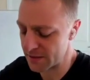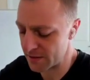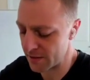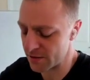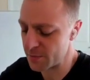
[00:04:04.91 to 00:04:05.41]

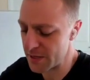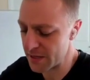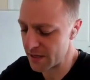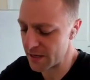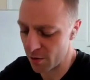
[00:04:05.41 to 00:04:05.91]
because they're
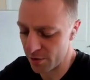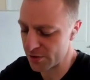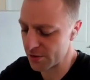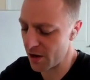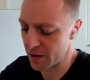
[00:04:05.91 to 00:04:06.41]
speaking or
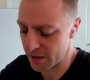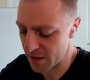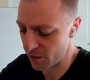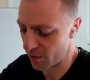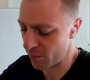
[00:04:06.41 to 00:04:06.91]
they're
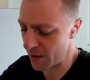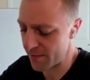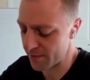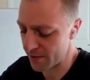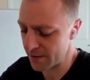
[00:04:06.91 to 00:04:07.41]
talking or
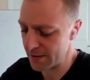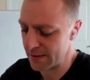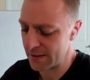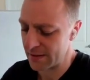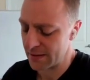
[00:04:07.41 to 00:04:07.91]
whatever.
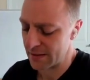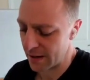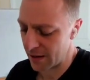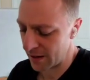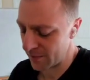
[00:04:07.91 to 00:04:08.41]

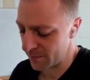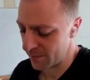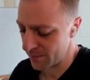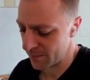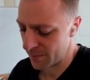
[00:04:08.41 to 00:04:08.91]

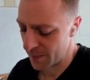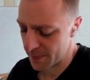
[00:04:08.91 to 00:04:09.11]
Um,